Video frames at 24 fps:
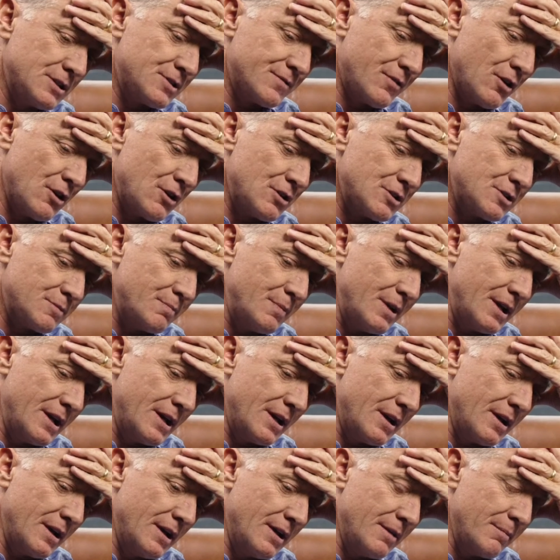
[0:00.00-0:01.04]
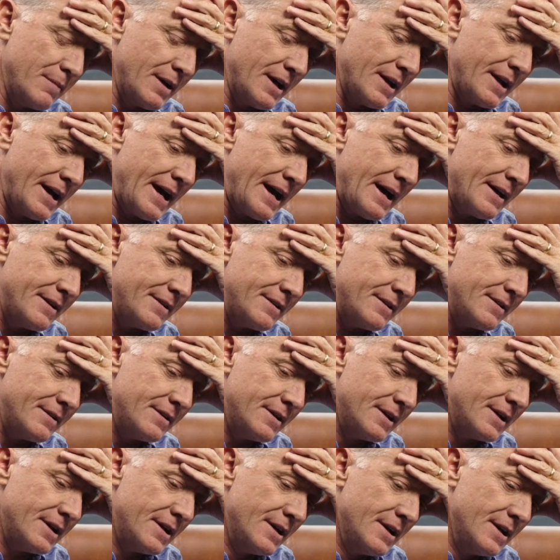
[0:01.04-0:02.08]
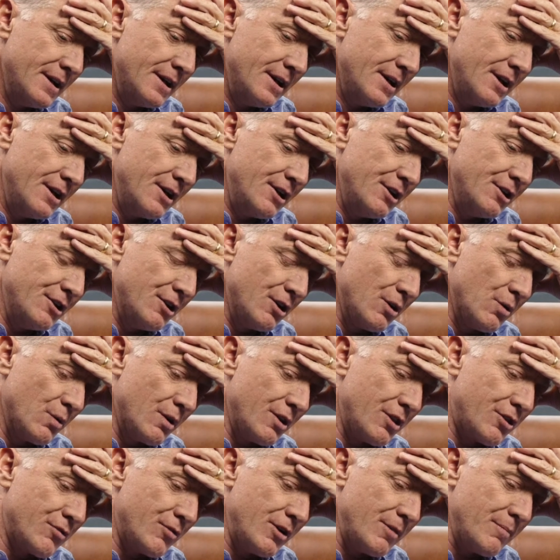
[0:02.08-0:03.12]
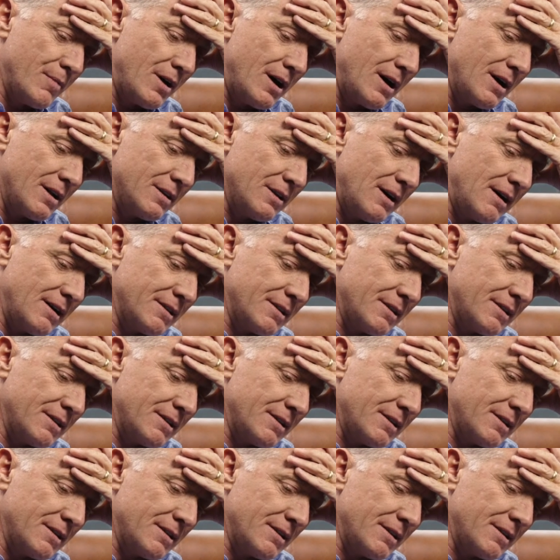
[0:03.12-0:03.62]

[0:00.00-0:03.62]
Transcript: As far as being in Manhattan, you know, when Three Mile